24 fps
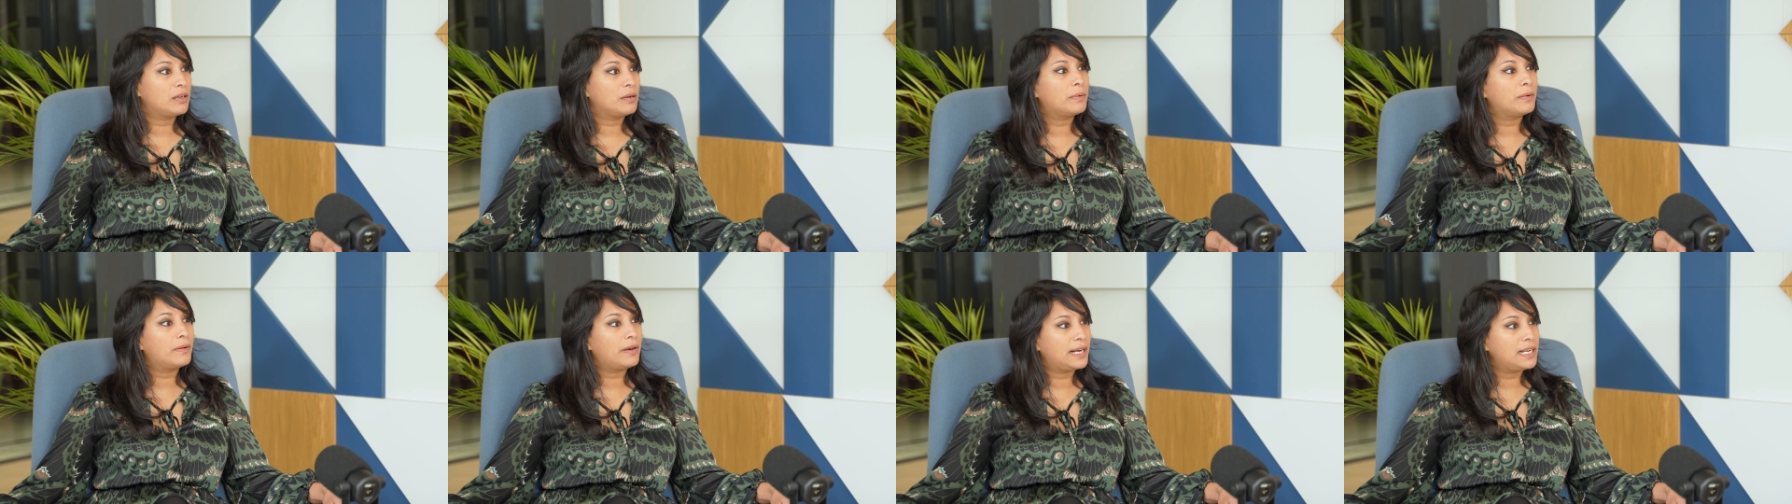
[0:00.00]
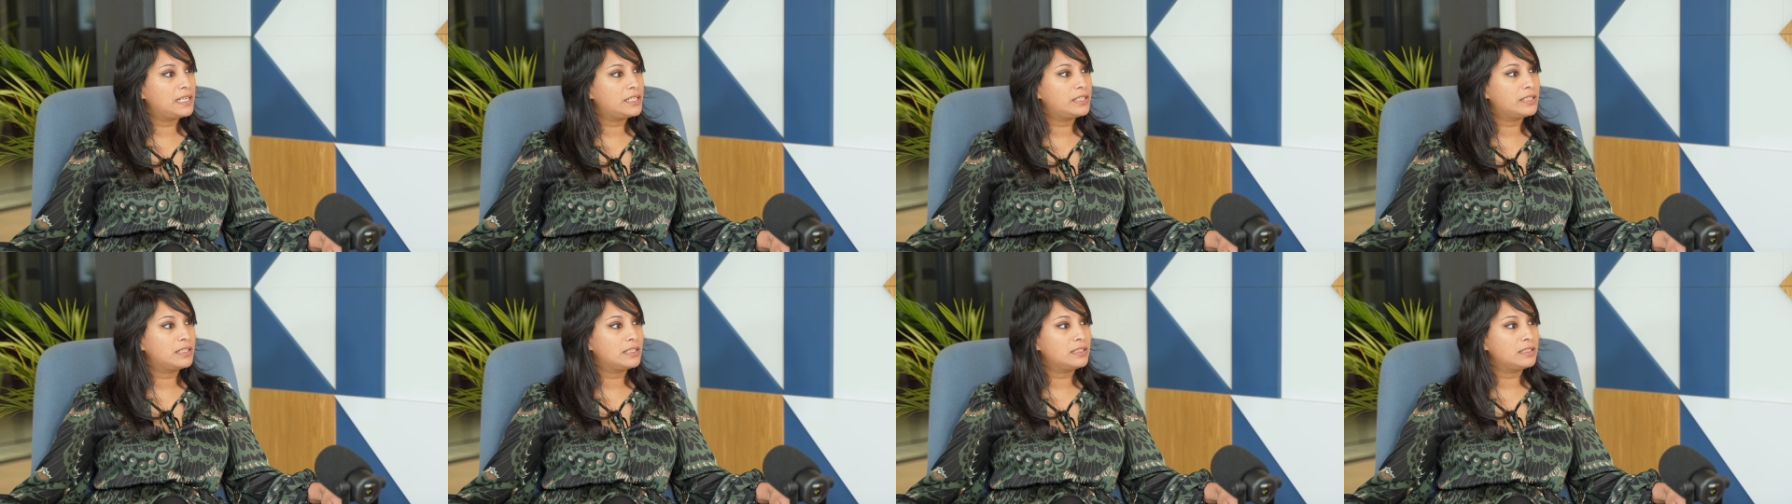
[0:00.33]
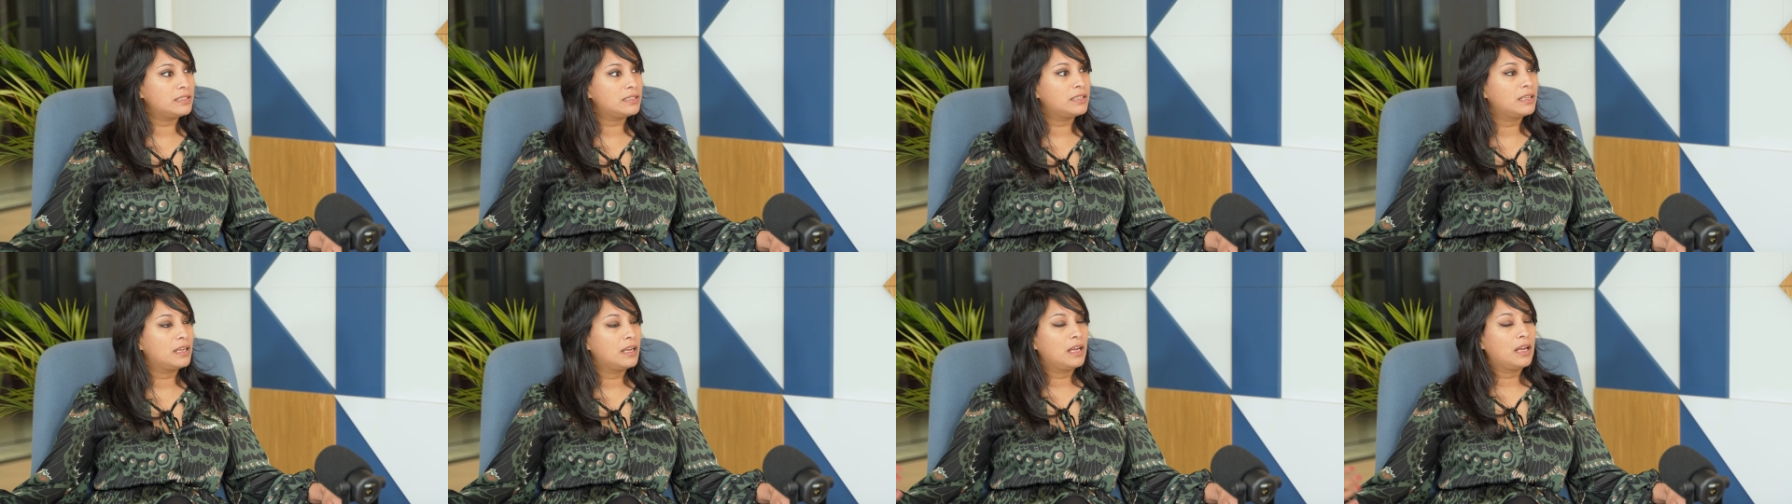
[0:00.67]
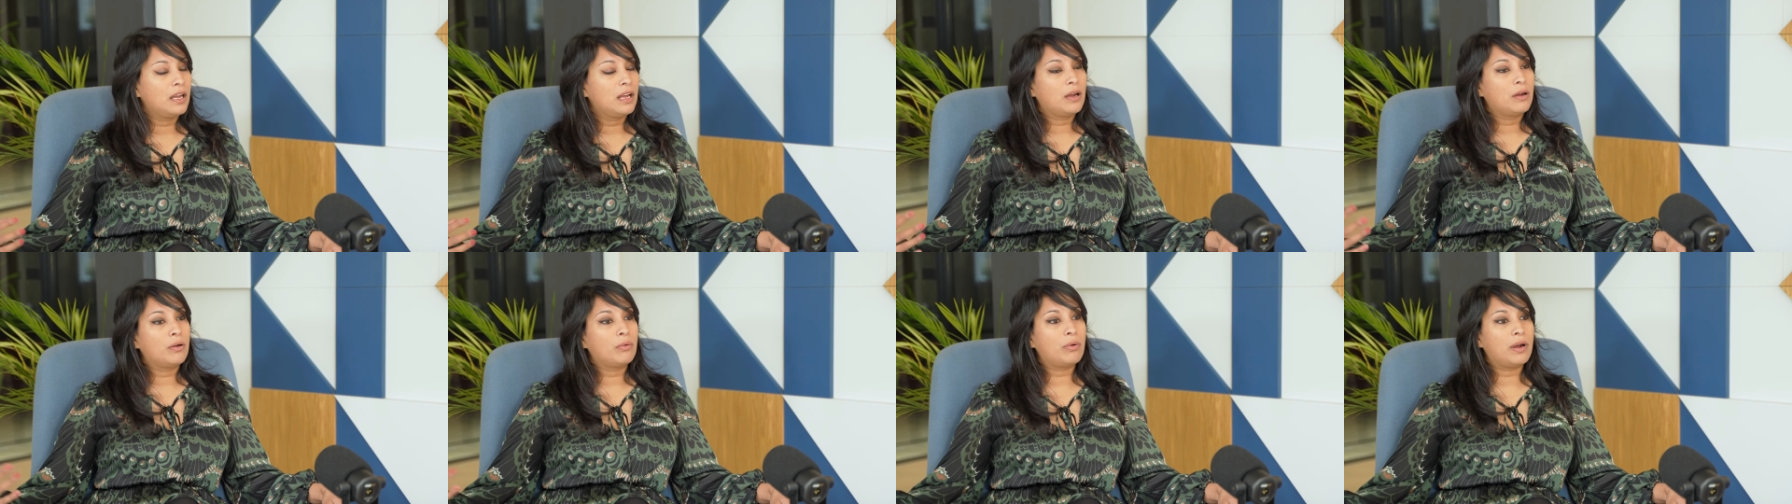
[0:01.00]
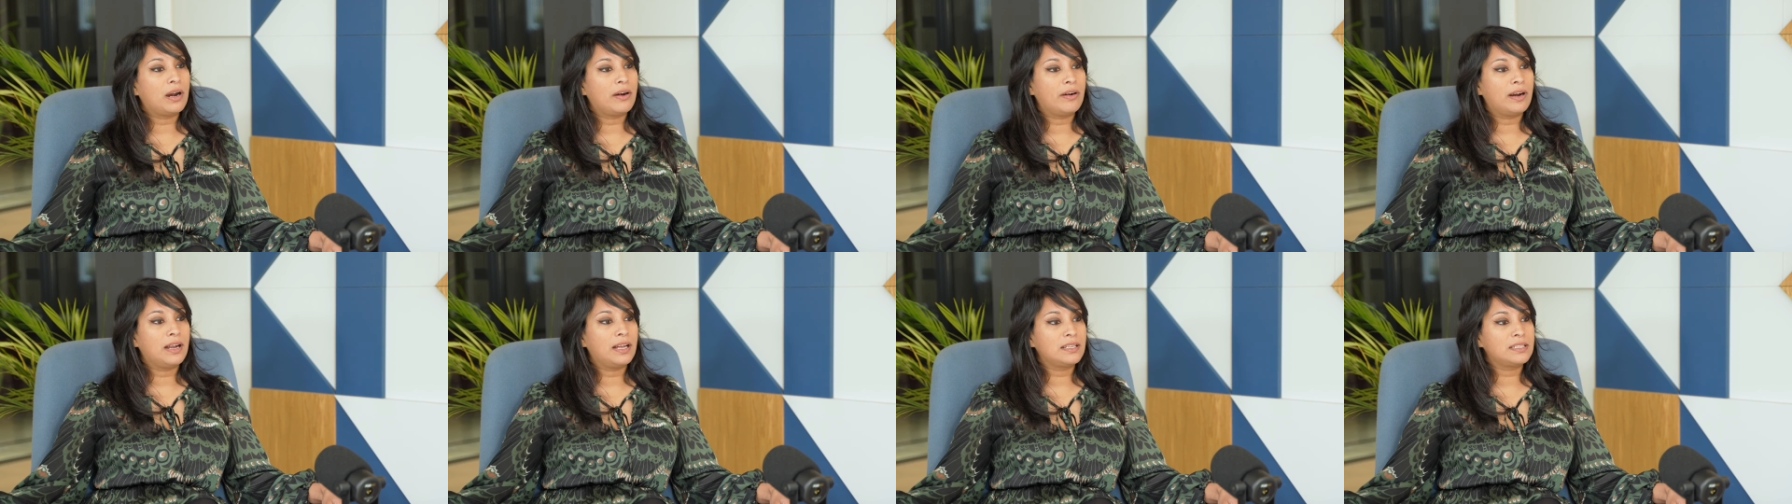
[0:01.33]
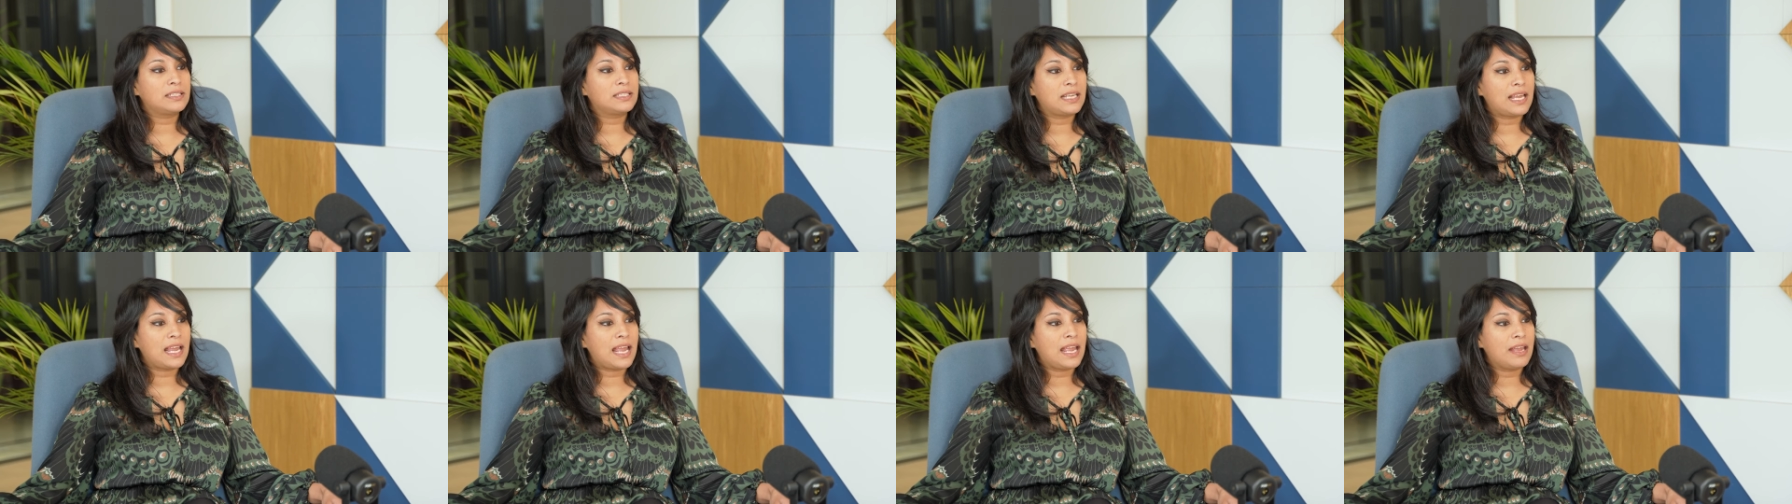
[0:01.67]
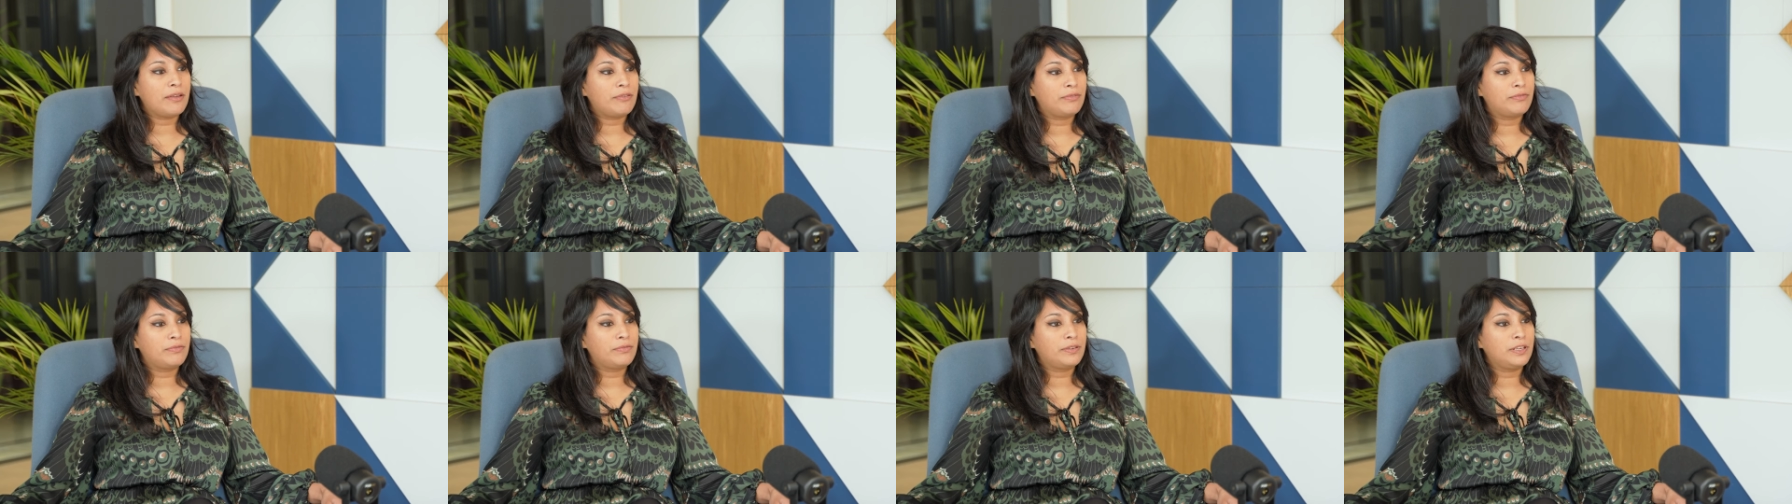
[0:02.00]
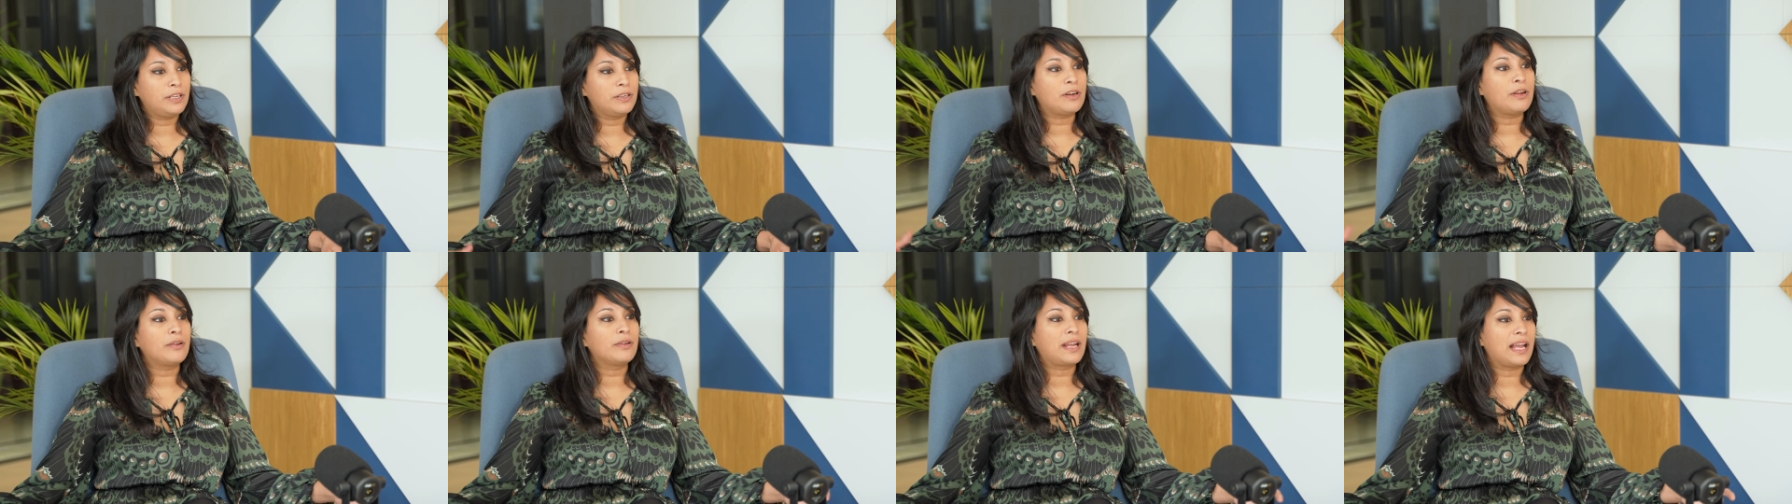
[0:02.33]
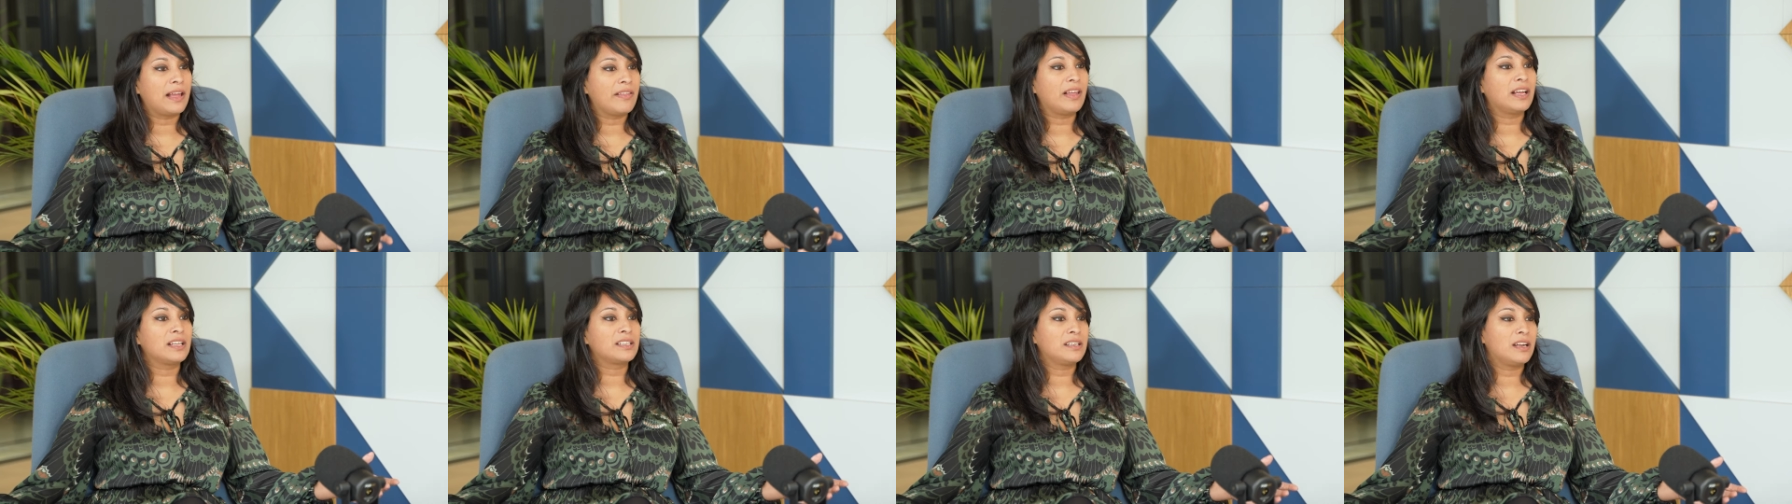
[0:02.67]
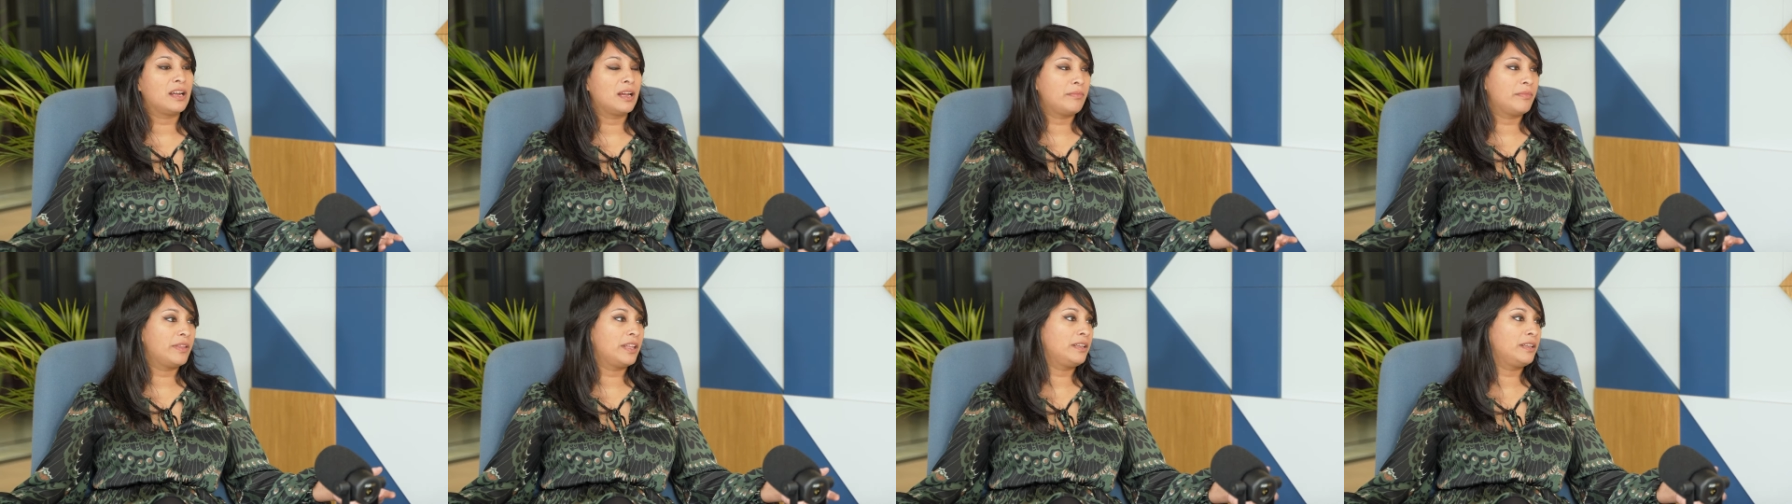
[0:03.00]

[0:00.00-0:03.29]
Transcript: operations. Mm-hmm. Whereas if you don't get that time,